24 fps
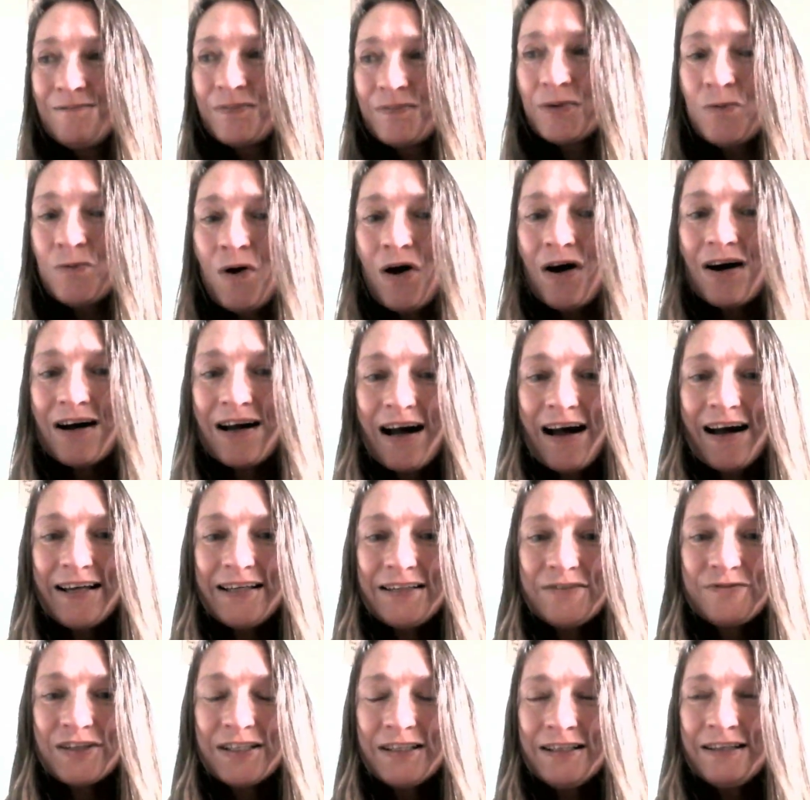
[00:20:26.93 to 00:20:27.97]
What kind
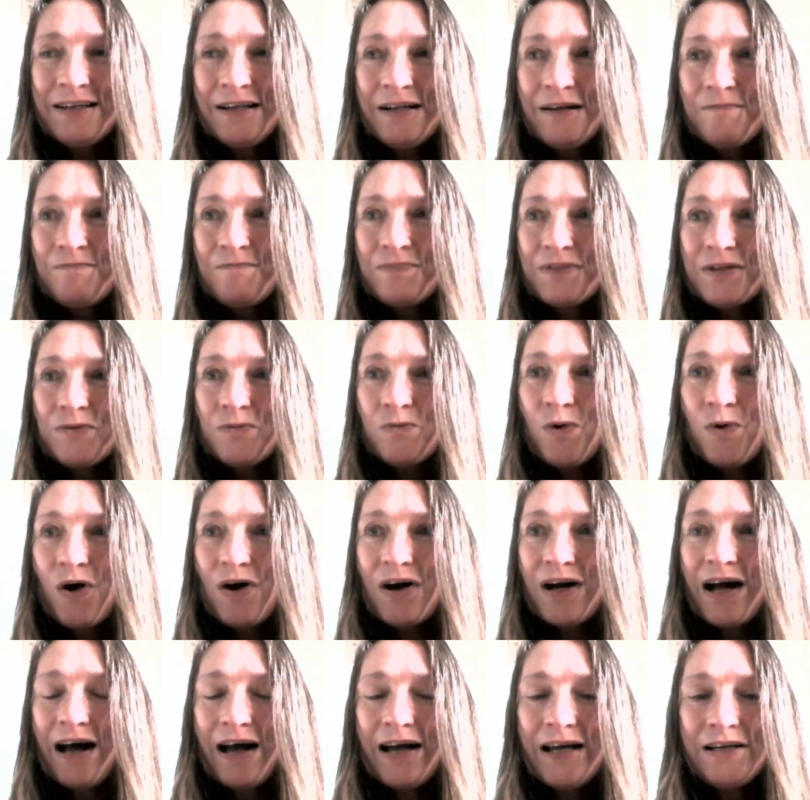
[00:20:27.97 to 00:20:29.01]

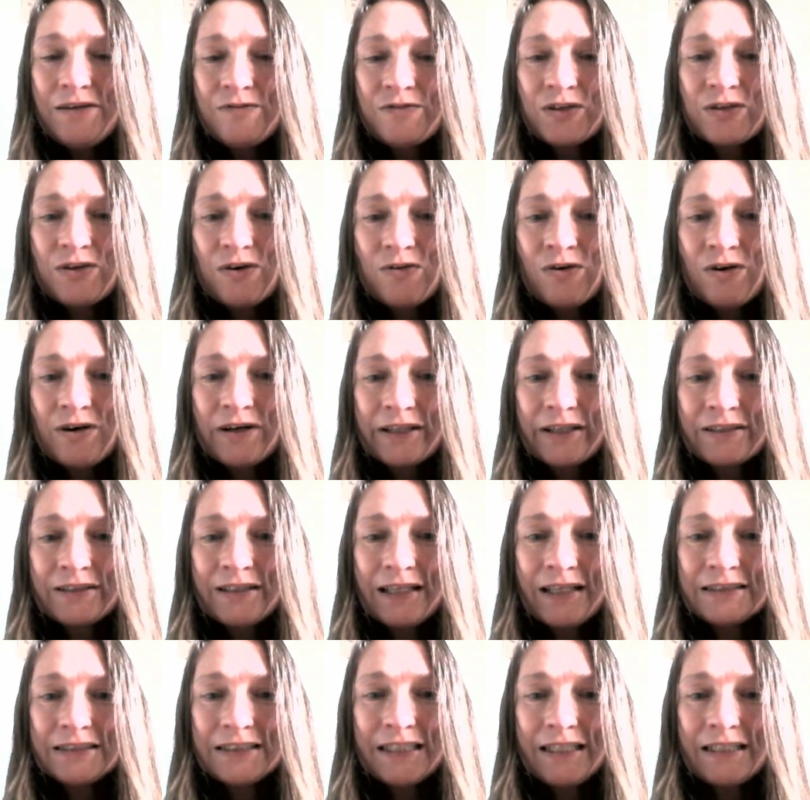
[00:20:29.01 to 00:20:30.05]
of an
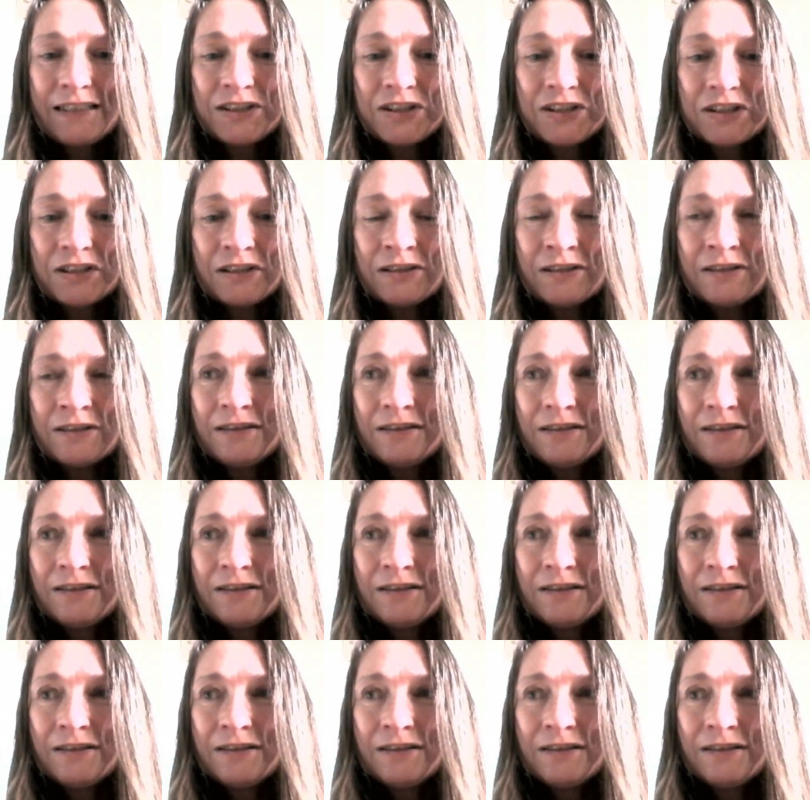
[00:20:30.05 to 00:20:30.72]
organisation,